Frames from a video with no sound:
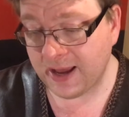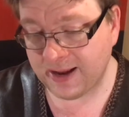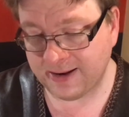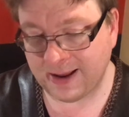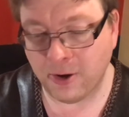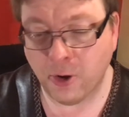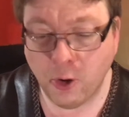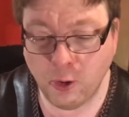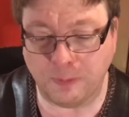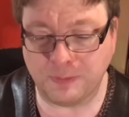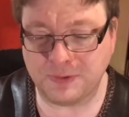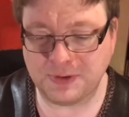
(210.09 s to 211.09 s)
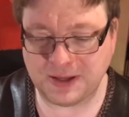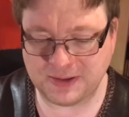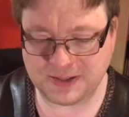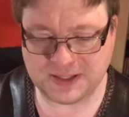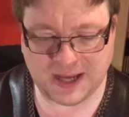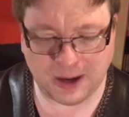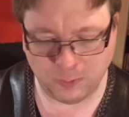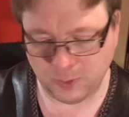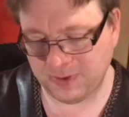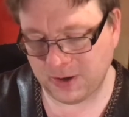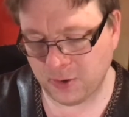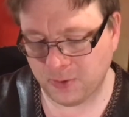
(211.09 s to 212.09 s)
and I hoped that the sound
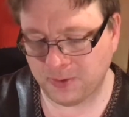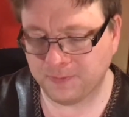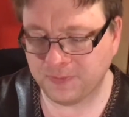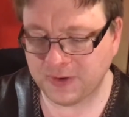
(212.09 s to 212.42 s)
would be good.